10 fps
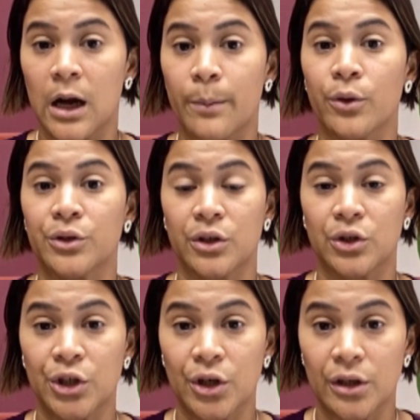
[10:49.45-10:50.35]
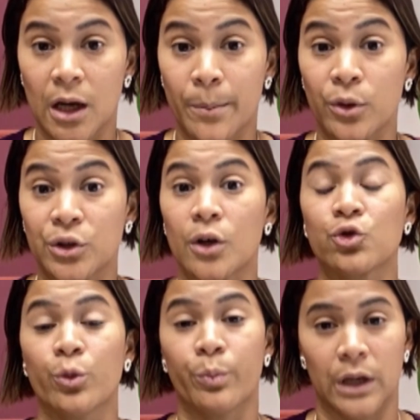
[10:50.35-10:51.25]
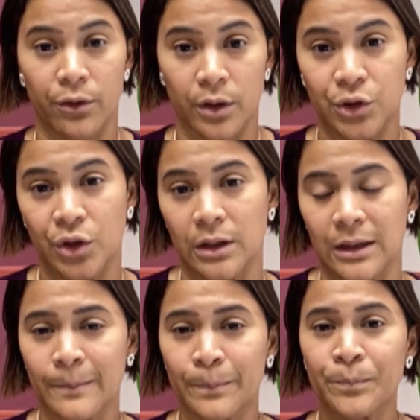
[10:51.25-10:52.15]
about your journey, about your entrepreneurial journey.